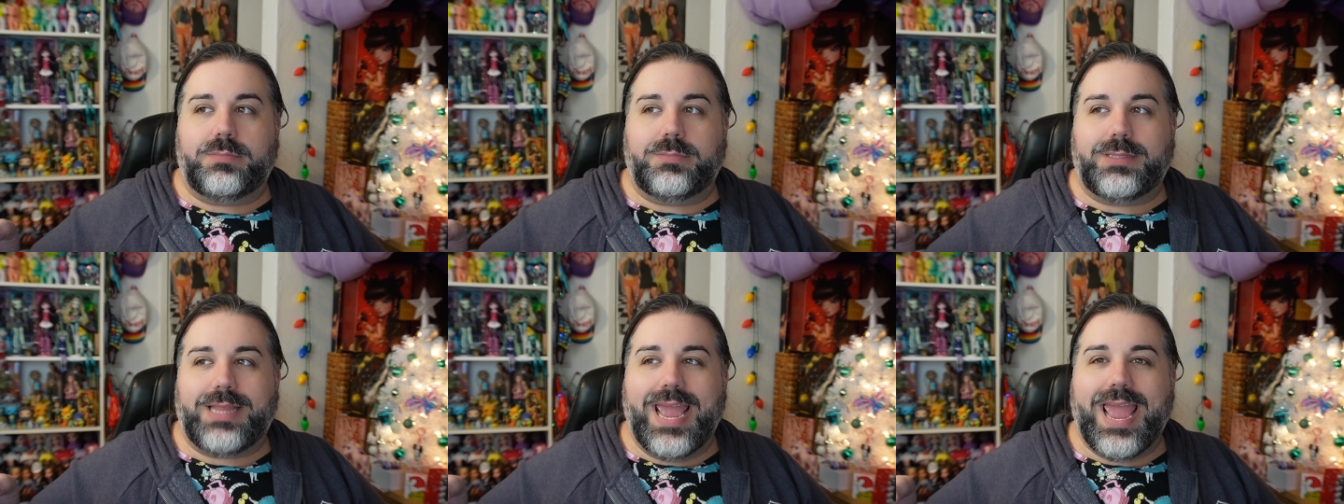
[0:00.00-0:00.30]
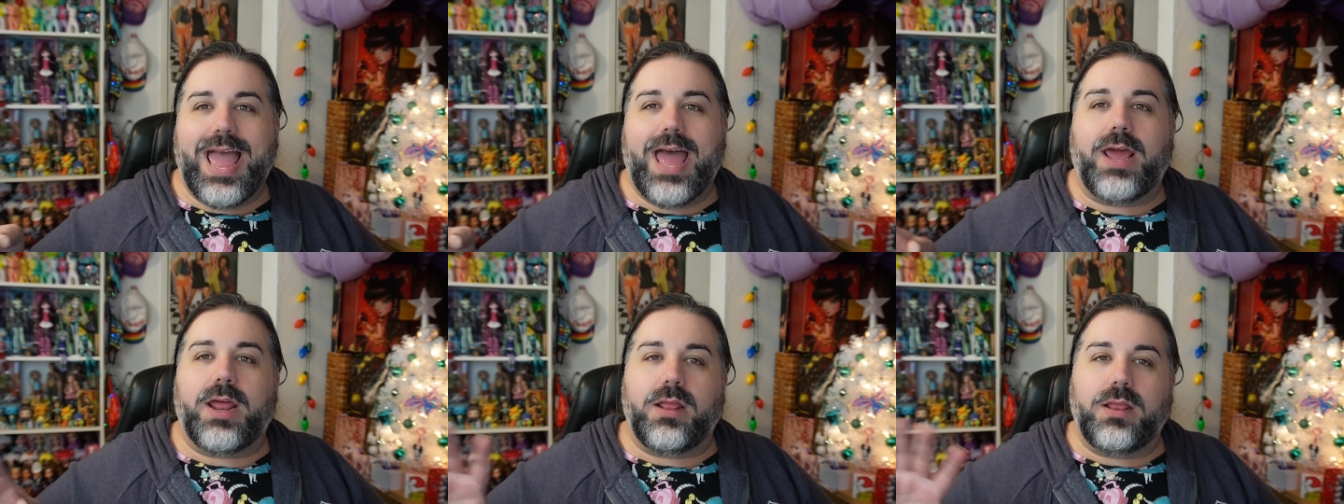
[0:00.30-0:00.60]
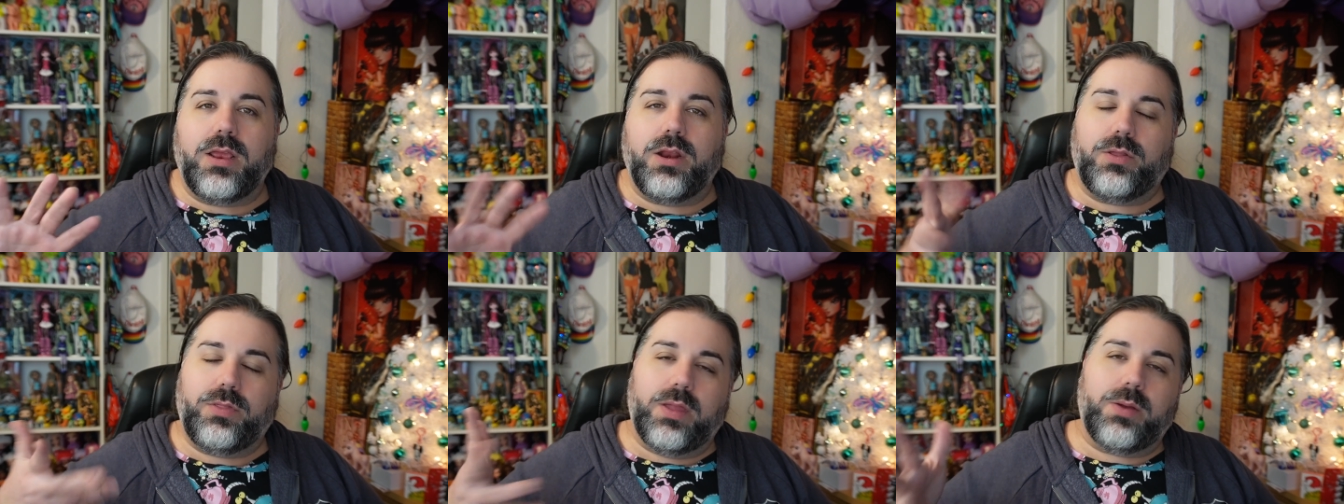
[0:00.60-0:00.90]
they had,
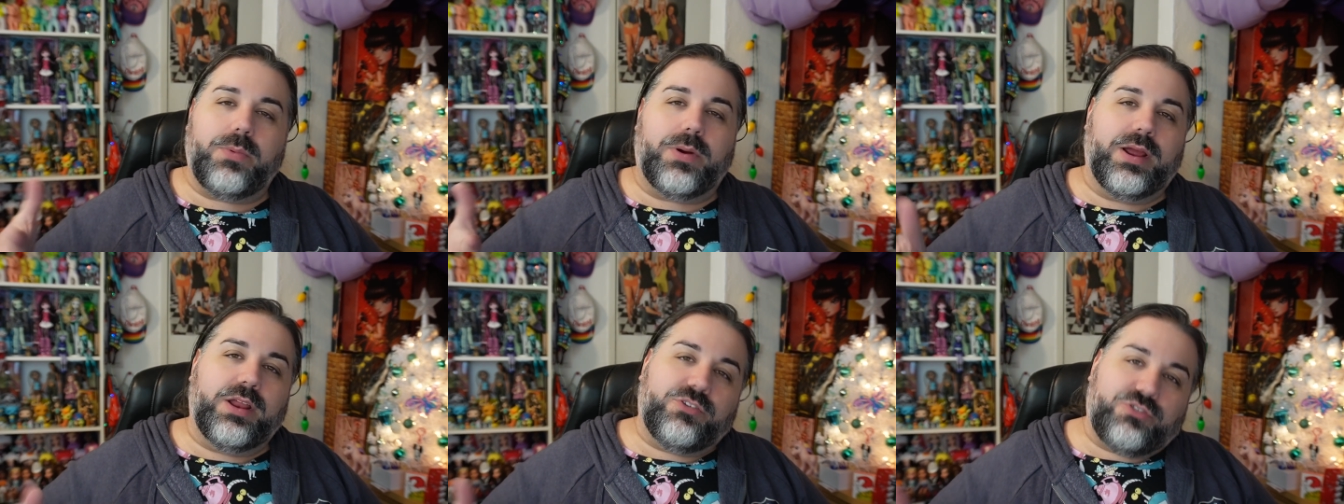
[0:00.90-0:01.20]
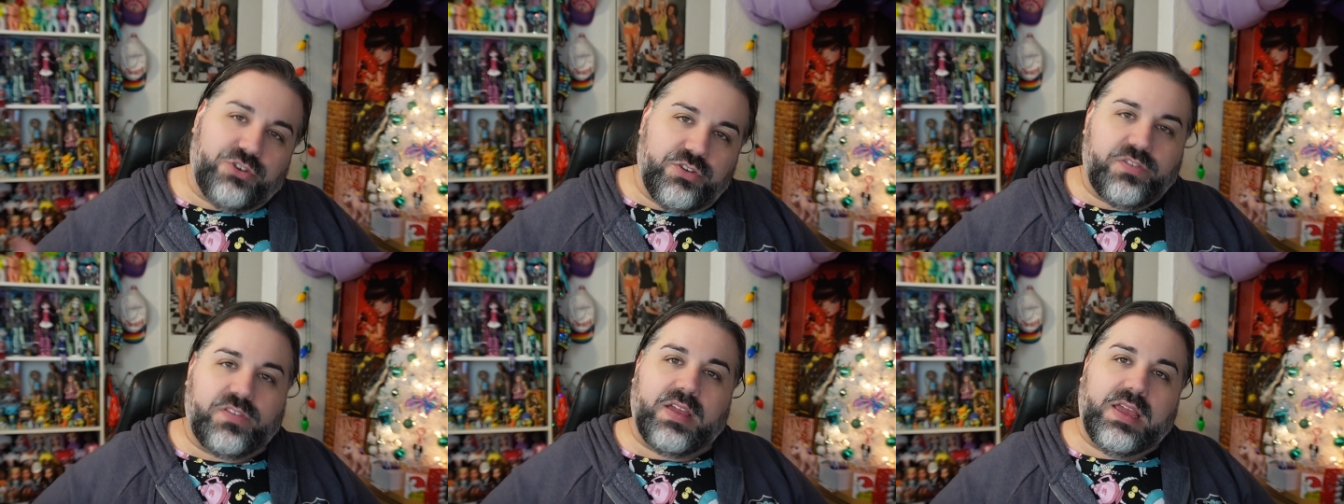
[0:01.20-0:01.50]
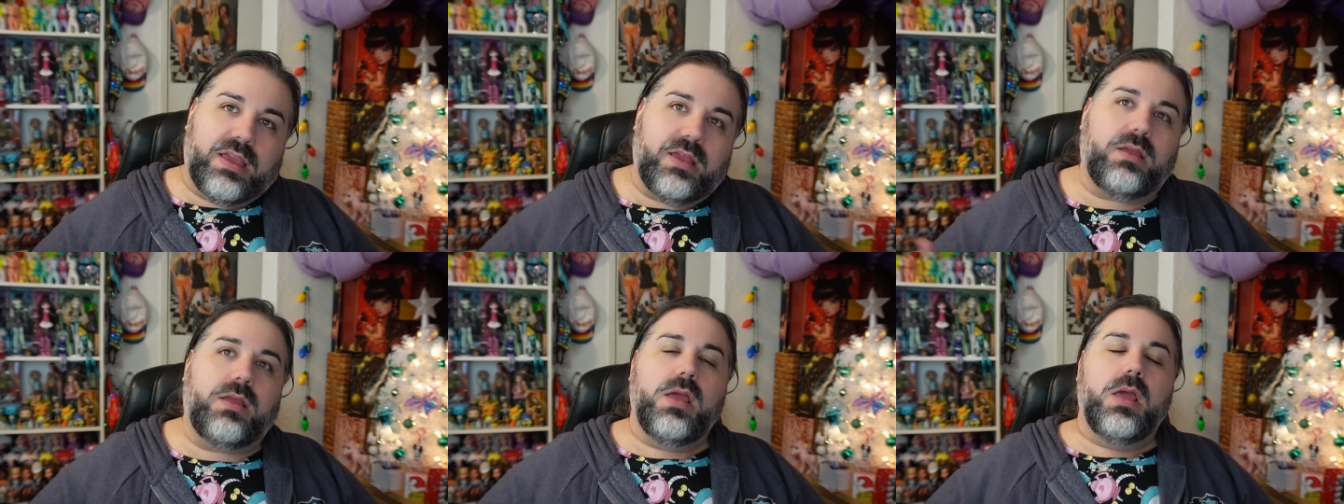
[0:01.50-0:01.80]
you know, they were
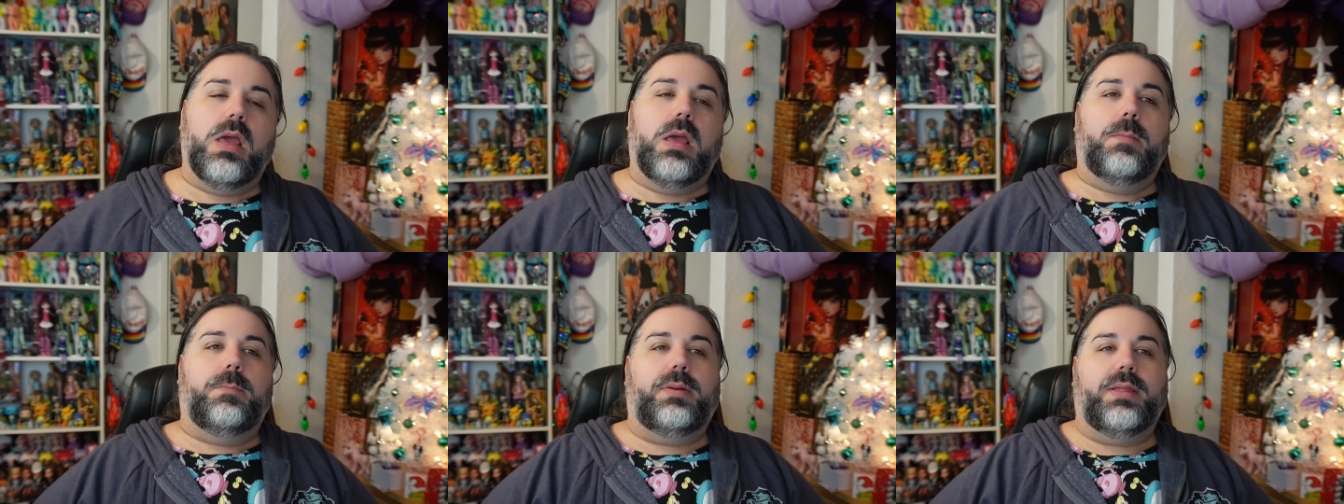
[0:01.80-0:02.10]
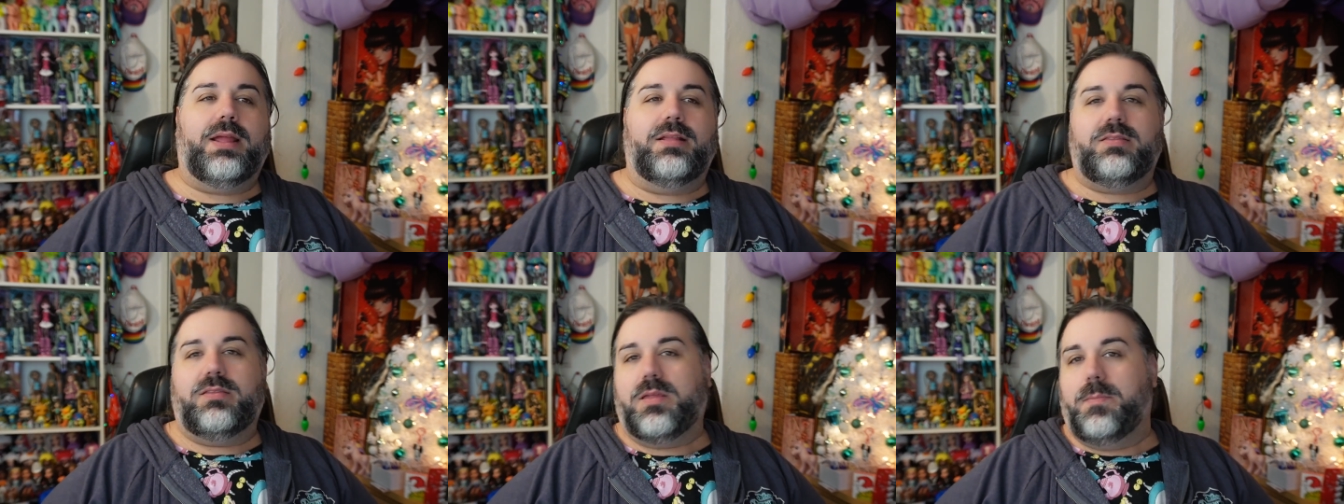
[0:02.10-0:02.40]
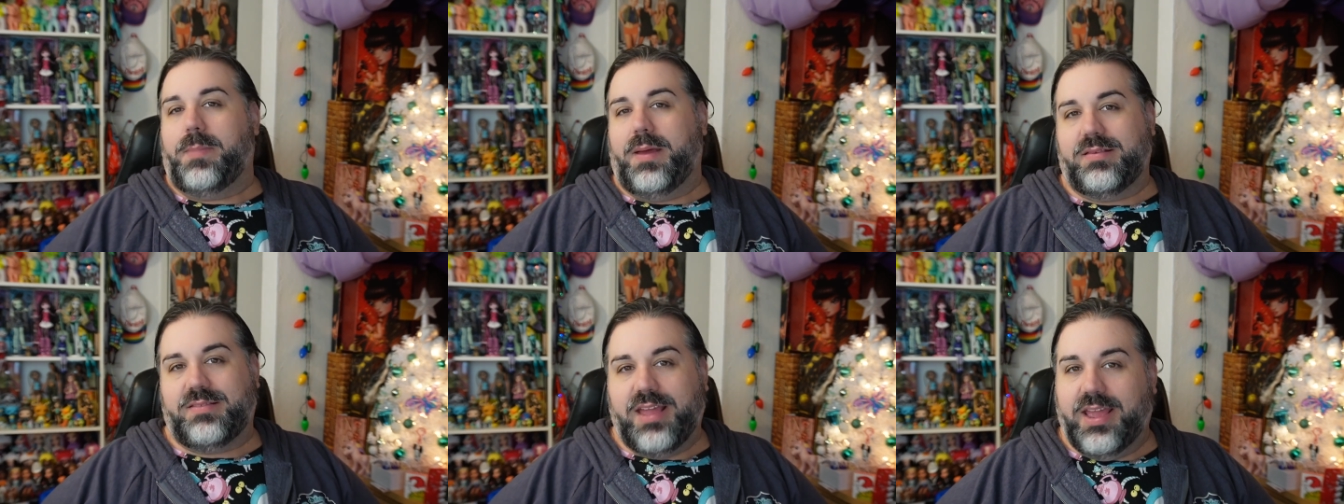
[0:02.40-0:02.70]
interesting, but that's the
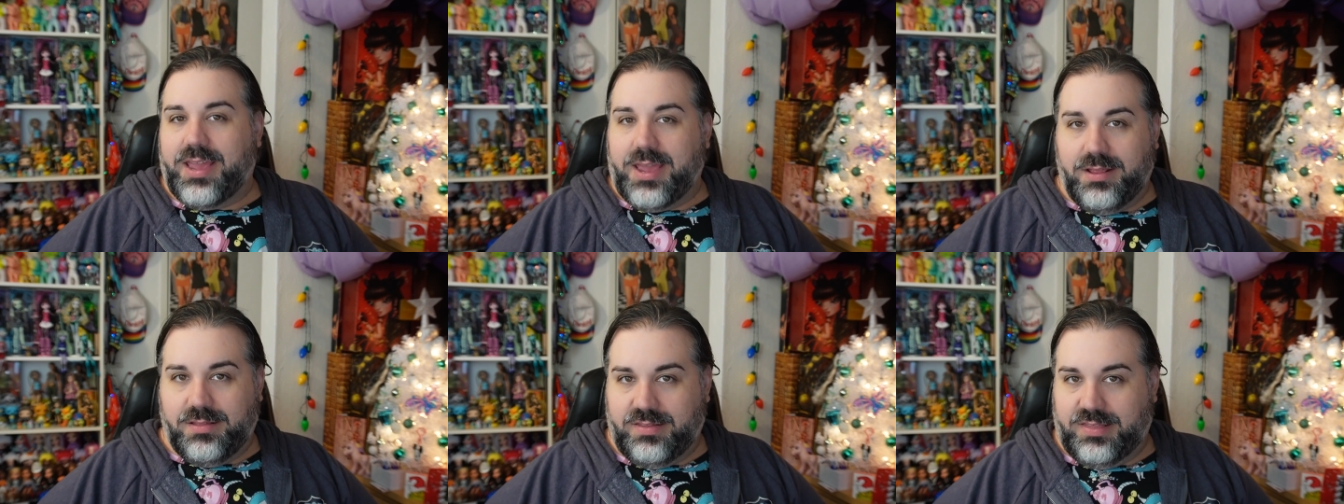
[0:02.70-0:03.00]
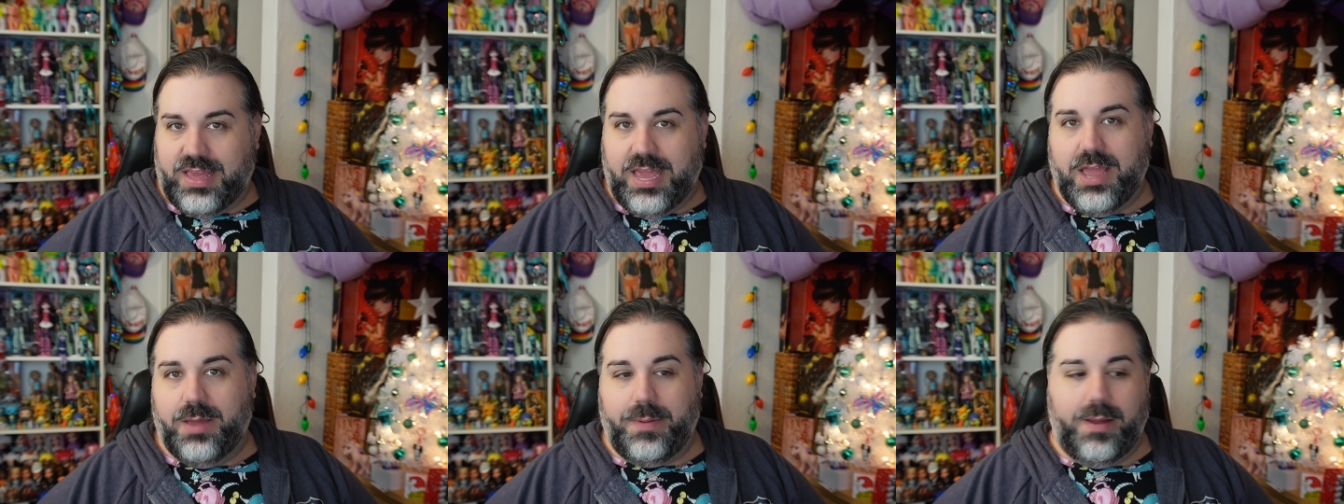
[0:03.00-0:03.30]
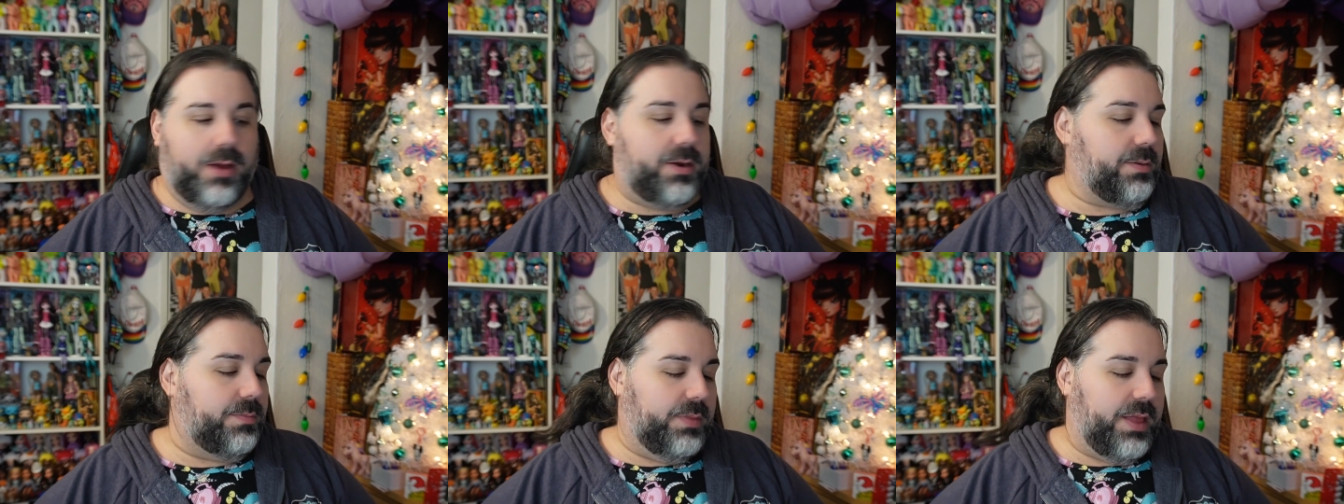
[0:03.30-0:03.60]
best I can say
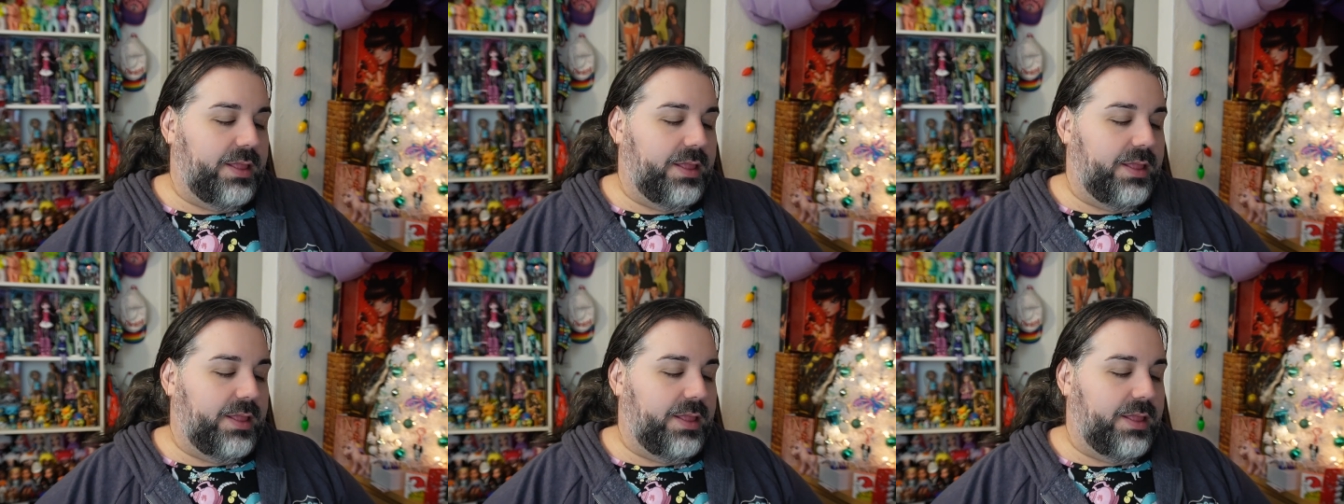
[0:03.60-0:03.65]
about them.